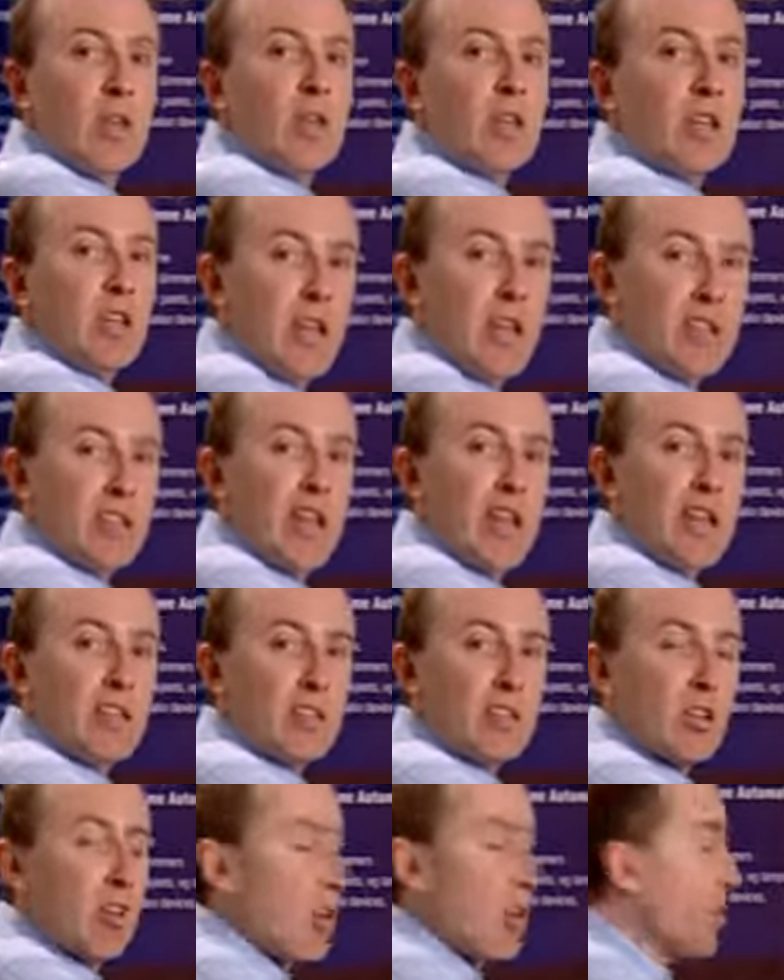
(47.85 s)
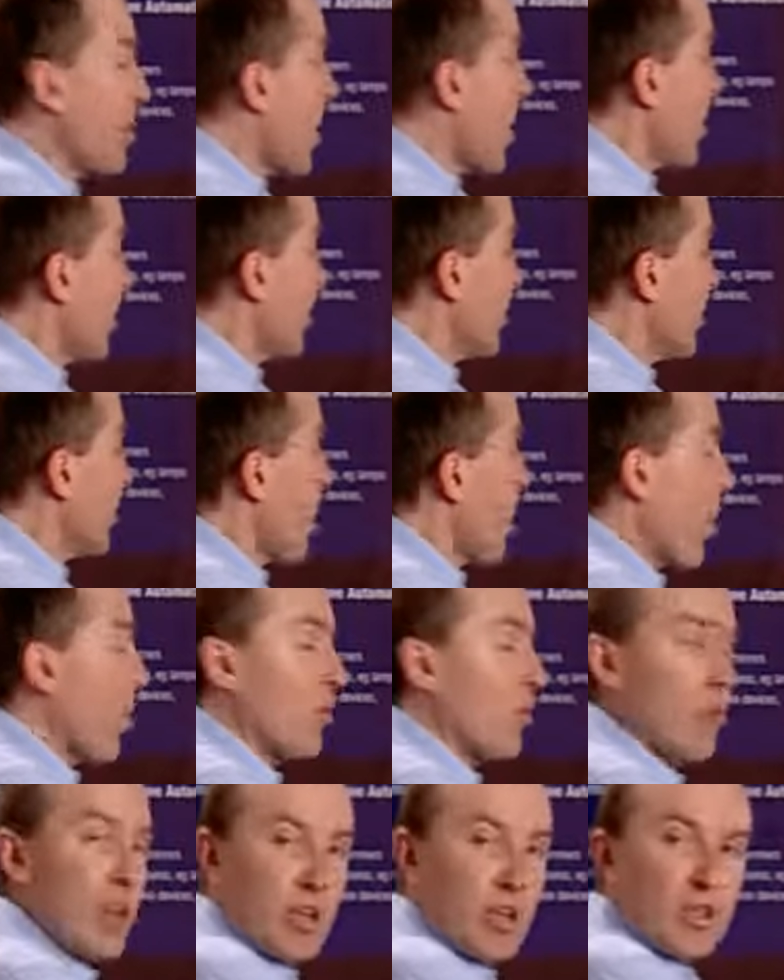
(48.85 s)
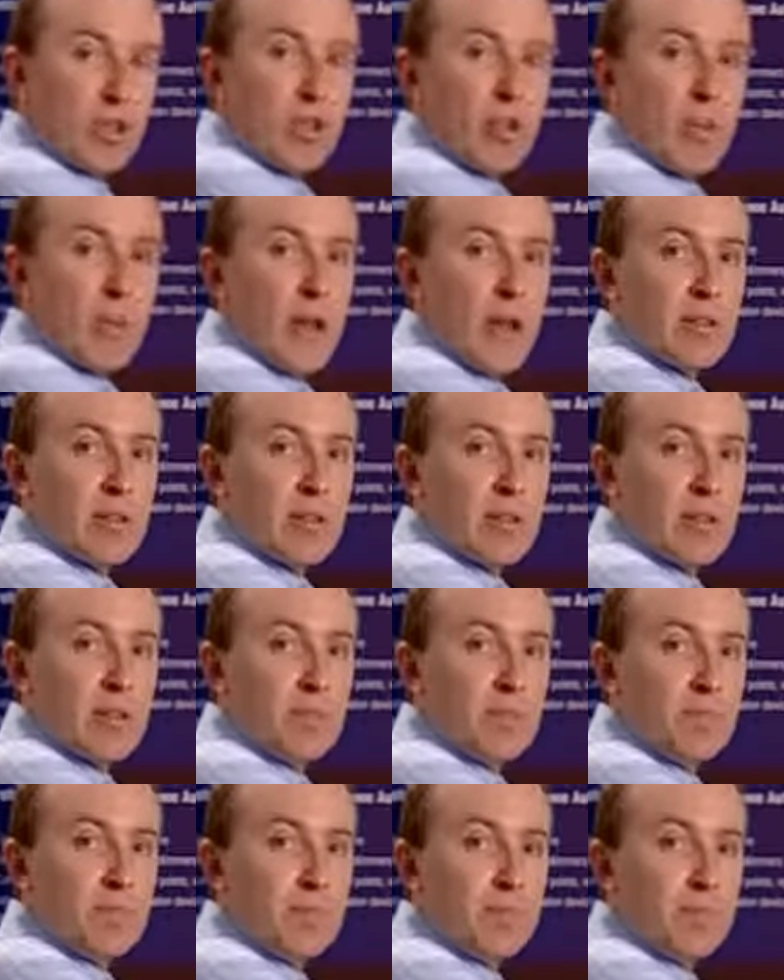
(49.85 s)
you need to enter Learn Mode on these two buttons.